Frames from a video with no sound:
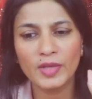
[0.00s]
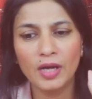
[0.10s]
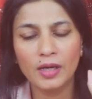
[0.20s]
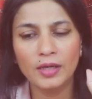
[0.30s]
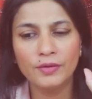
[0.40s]

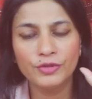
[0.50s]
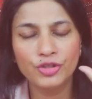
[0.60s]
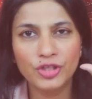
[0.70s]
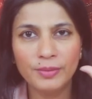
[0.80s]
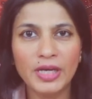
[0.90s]
a kind of a
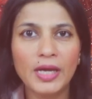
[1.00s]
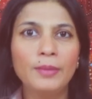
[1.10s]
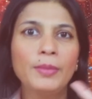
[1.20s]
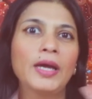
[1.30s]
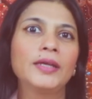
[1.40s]

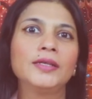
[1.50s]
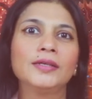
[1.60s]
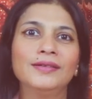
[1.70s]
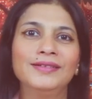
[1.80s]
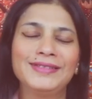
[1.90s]
Gemini
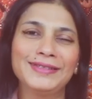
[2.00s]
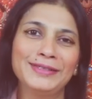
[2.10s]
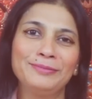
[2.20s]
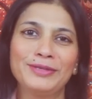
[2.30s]
mind taking